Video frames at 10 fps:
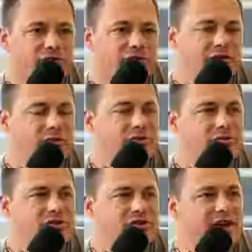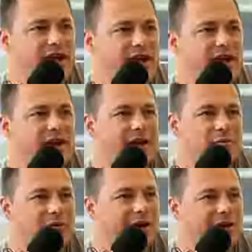is to stay
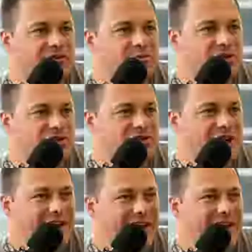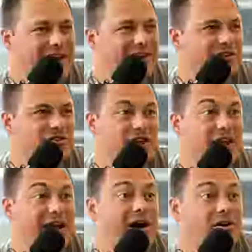in prayer as much as I can and stay
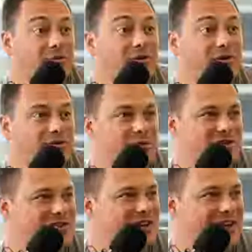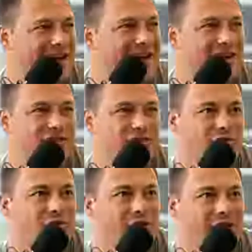accountable as much as I can
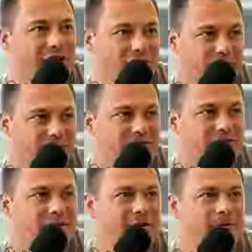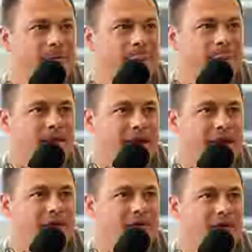to our elders,
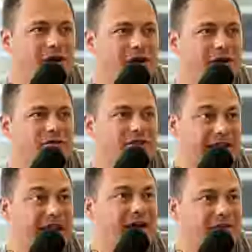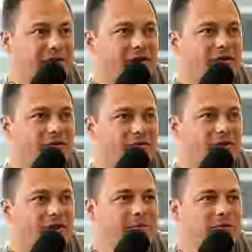and together
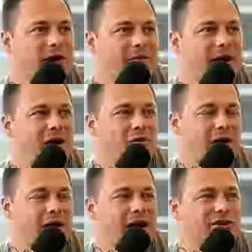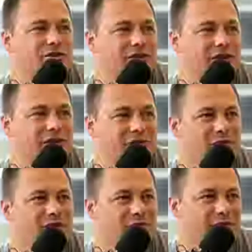really pray about what God uniquely
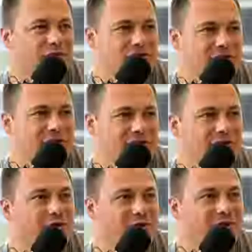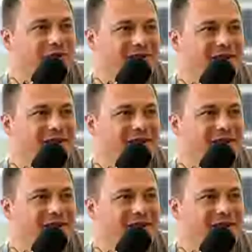wants RiverTree to do